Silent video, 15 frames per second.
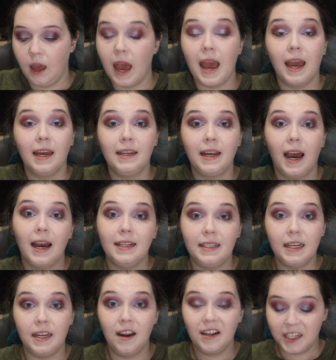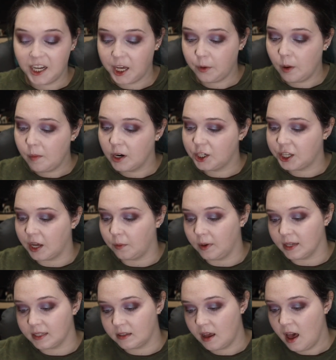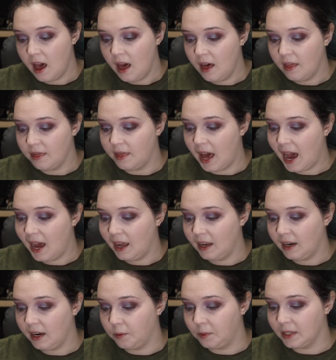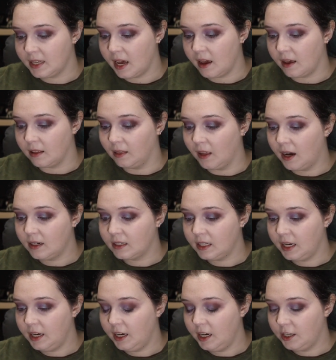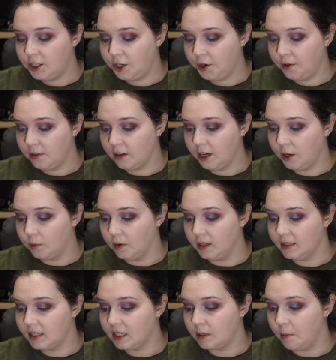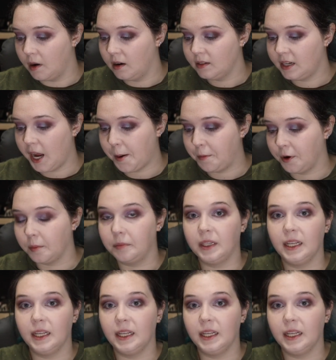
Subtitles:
And I did not tell you what brush that was. That was a Luxie 231 small tapered